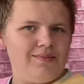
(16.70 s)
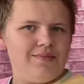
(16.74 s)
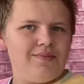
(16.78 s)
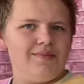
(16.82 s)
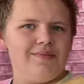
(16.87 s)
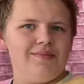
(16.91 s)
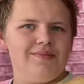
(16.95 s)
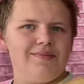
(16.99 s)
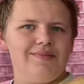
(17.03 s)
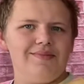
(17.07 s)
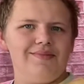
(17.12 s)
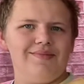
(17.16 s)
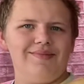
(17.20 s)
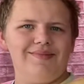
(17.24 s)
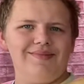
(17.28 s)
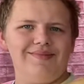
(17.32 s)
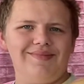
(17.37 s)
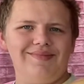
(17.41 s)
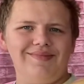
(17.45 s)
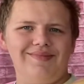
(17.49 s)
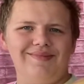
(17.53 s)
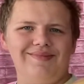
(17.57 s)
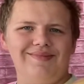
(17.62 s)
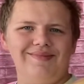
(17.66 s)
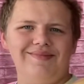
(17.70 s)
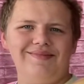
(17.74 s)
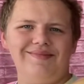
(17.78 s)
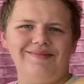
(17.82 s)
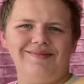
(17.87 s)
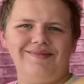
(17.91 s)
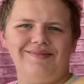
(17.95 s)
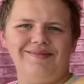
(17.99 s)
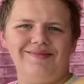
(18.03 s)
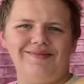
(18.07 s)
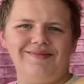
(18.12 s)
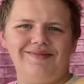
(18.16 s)

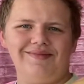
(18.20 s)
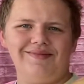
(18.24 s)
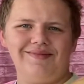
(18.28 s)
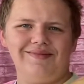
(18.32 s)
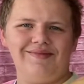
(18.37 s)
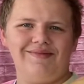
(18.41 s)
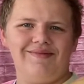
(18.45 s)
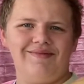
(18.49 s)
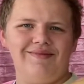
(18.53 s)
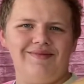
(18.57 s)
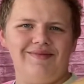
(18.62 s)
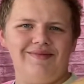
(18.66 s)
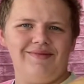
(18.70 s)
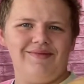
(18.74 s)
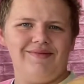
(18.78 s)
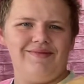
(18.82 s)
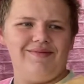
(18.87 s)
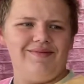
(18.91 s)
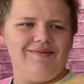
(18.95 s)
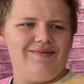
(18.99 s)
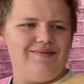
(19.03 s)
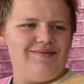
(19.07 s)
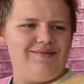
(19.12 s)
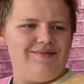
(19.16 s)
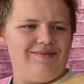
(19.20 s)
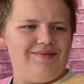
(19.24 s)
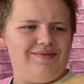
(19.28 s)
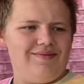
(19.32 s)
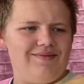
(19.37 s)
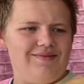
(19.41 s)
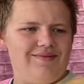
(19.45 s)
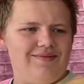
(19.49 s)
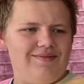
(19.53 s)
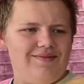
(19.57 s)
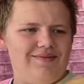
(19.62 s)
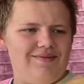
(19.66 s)

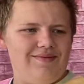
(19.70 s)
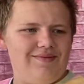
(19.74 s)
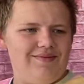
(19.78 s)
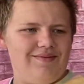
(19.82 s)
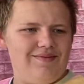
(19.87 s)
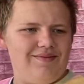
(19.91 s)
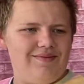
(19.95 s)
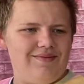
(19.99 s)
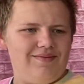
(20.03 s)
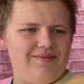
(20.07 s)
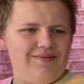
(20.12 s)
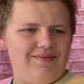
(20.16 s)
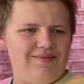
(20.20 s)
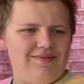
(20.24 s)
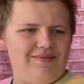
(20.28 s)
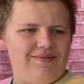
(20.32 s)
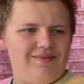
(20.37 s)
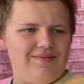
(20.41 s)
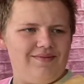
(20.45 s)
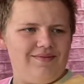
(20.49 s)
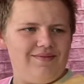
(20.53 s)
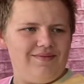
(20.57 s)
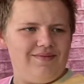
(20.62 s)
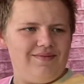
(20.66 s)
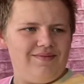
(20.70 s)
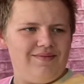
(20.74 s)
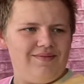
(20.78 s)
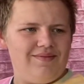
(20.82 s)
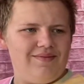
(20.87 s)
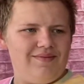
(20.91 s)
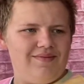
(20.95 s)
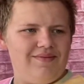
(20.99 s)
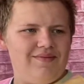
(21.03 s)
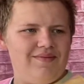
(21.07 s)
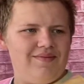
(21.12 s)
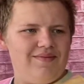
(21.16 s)

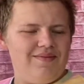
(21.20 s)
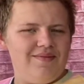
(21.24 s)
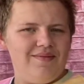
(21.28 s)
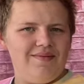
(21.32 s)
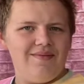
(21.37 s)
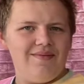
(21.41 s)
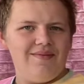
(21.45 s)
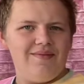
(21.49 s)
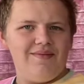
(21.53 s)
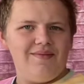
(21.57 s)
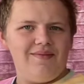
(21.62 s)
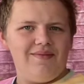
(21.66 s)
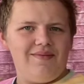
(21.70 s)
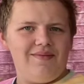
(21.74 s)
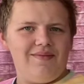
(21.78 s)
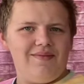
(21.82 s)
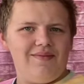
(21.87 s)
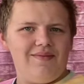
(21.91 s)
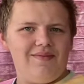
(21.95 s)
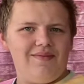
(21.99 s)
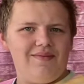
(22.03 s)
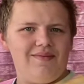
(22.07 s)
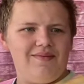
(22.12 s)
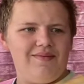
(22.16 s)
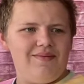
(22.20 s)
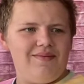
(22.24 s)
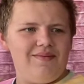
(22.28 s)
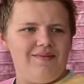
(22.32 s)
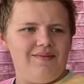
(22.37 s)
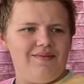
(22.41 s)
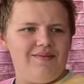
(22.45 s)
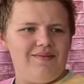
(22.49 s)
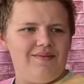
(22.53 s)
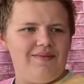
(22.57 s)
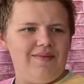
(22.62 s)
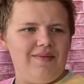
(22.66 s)

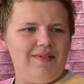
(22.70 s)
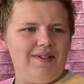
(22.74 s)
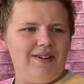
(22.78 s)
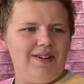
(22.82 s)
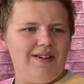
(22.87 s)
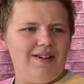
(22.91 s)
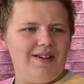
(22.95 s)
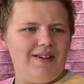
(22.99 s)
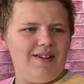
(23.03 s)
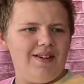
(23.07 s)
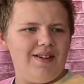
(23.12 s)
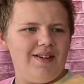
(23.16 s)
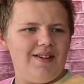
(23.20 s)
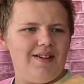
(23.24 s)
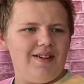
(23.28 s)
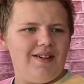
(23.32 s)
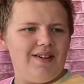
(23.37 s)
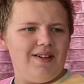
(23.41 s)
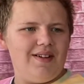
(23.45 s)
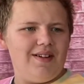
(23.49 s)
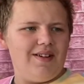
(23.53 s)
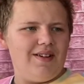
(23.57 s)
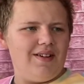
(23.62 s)
(not speaking)